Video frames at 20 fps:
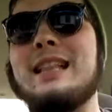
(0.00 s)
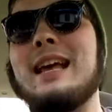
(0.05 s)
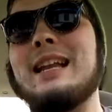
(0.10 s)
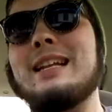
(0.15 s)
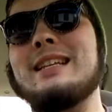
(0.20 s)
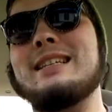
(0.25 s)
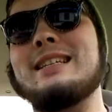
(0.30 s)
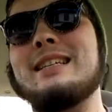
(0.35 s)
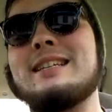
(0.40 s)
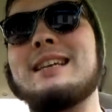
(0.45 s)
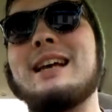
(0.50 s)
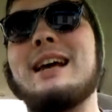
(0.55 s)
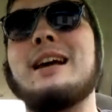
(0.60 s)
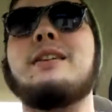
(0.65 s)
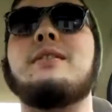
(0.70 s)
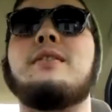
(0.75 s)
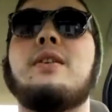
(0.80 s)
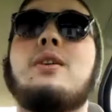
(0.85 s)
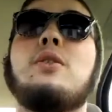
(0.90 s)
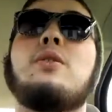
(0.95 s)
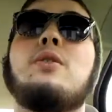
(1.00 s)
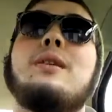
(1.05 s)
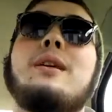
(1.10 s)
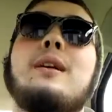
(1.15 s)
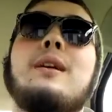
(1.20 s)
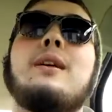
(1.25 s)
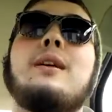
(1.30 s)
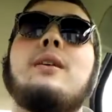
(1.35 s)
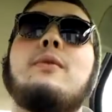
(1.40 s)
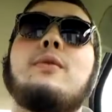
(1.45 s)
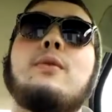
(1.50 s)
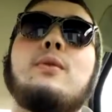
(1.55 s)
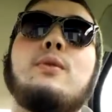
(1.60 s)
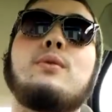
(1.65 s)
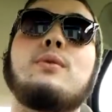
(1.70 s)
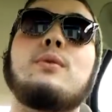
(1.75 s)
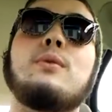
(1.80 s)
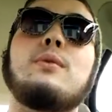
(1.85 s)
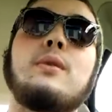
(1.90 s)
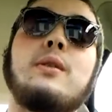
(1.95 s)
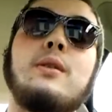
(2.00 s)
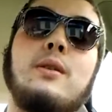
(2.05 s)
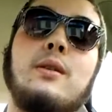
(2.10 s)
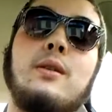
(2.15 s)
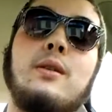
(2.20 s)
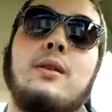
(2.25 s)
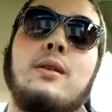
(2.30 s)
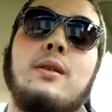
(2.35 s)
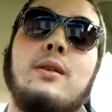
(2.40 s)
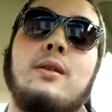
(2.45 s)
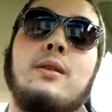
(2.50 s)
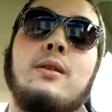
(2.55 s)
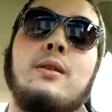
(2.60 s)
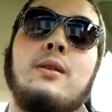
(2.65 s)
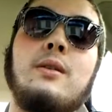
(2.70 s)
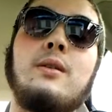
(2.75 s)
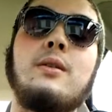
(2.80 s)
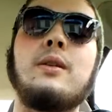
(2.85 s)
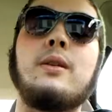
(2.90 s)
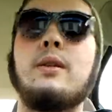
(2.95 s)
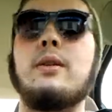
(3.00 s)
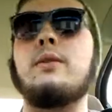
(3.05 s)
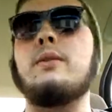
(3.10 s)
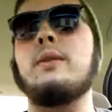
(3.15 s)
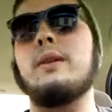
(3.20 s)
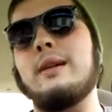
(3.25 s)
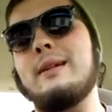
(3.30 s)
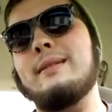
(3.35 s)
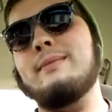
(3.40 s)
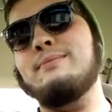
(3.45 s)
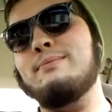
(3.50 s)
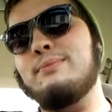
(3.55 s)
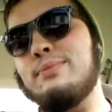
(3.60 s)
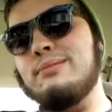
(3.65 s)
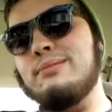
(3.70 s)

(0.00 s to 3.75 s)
that as a sign of, oh, hey, phone's over here, like.